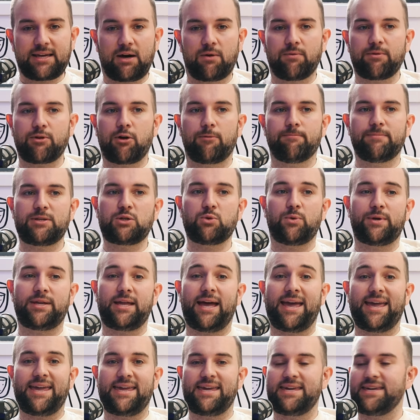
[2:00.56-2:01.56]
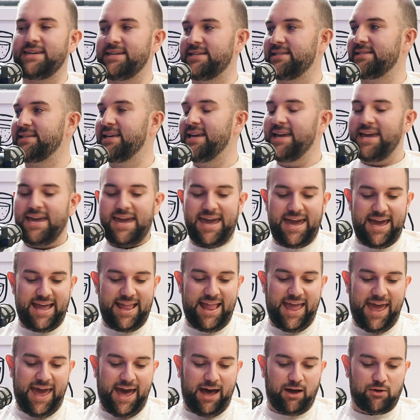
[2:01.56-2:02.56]
going on between our ears
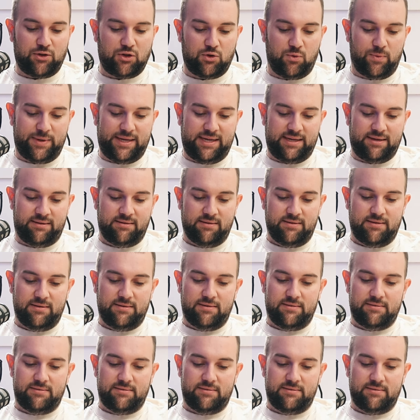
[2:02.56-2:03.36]
and how do we